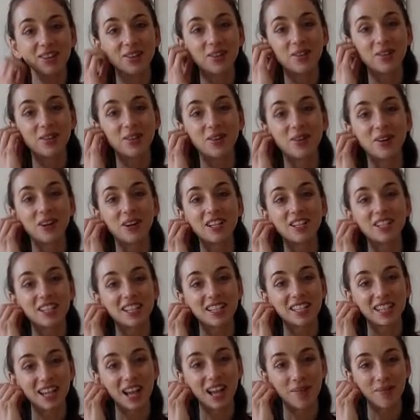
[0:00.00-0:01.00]

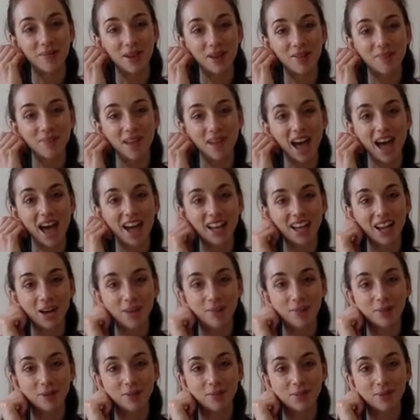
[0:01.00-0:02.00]
Gorgeous. Come on back,
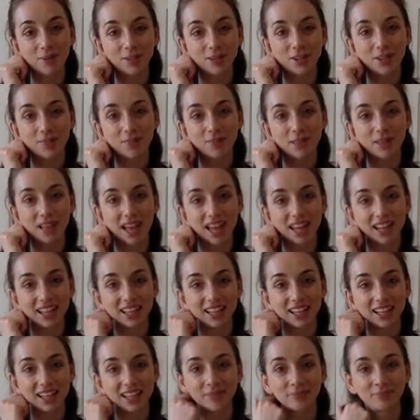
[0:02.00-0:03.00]
upper push-up plank.
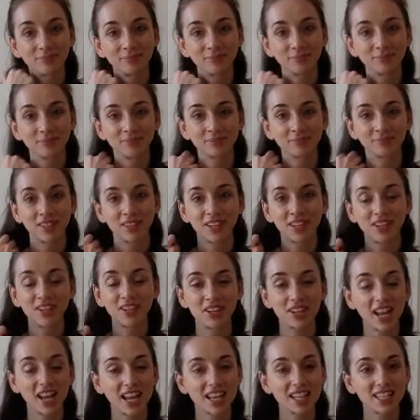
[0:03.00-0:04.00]

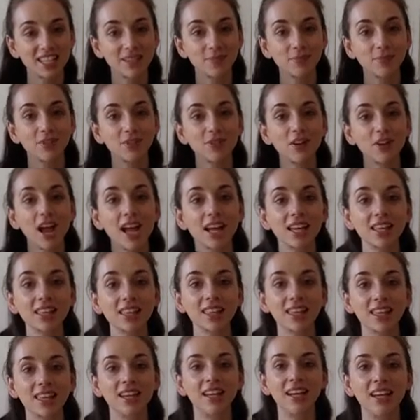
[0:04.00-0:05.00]
Create some strength.
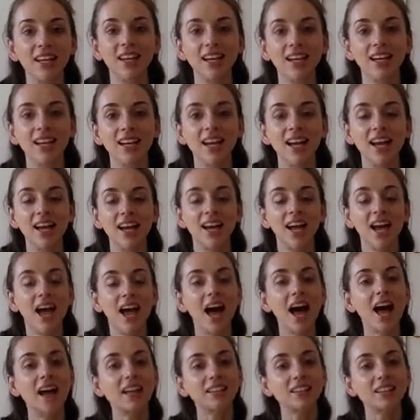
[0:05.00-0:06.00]

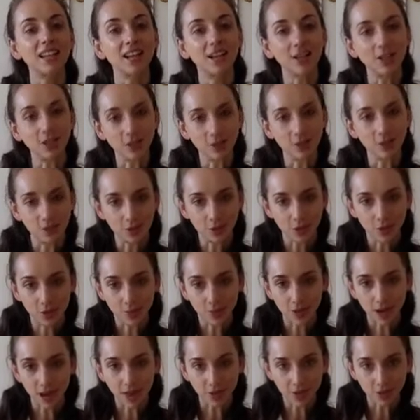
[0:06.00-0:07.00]
Exhale, use your
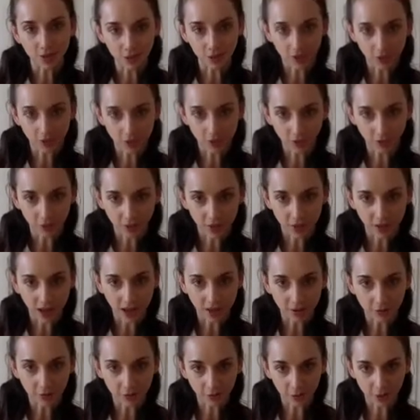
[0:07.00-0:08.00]
breath to lower
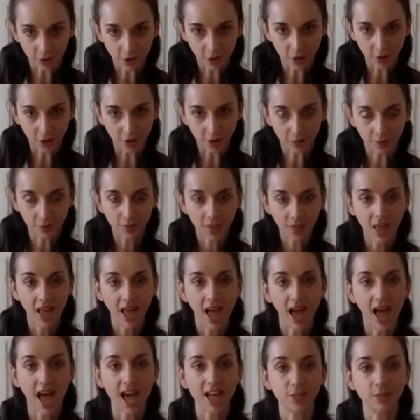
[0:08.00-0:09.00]
and flow.
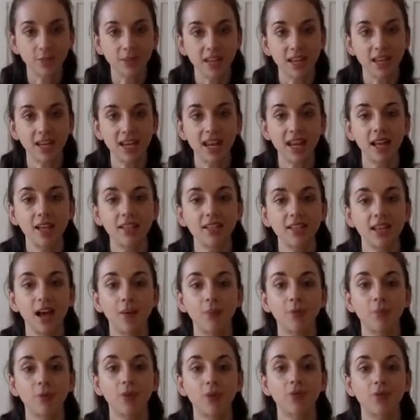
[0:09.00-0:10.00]
As we inhale to
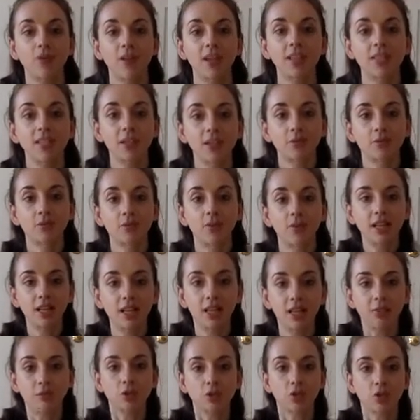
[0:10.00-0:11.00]
upward facing,
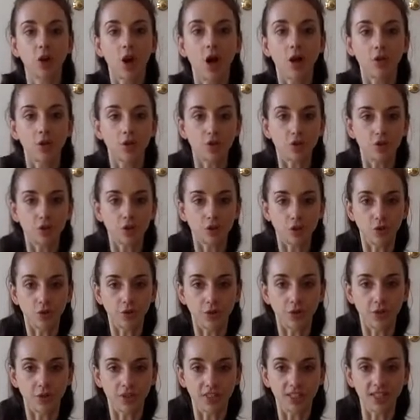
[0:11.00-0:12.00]
really draw those
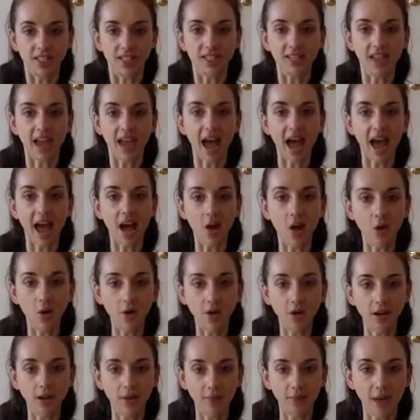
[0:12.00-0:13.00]
shoulders down
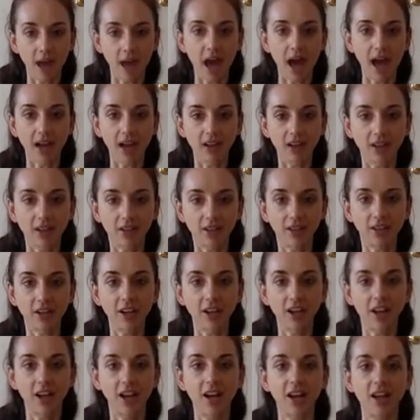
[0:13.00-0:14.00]
and back.
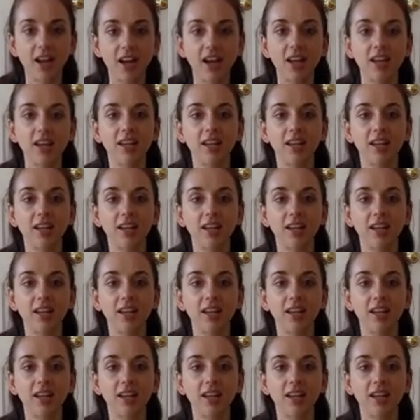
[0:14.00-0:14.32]
Good.